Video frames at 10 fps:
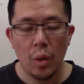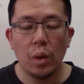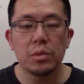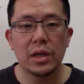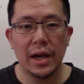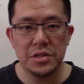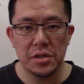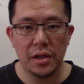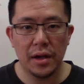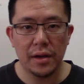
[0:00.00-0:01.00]
Welcome to
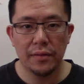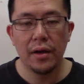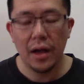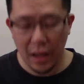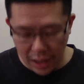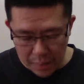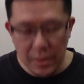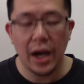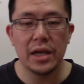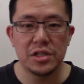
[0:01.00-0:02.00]
Kaichi Live.
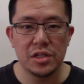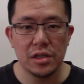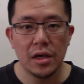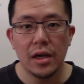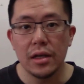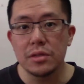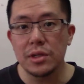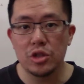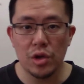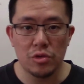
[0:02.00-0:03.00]
I'm Kaichi, and this
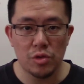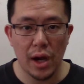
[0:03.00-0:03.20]
is my trailer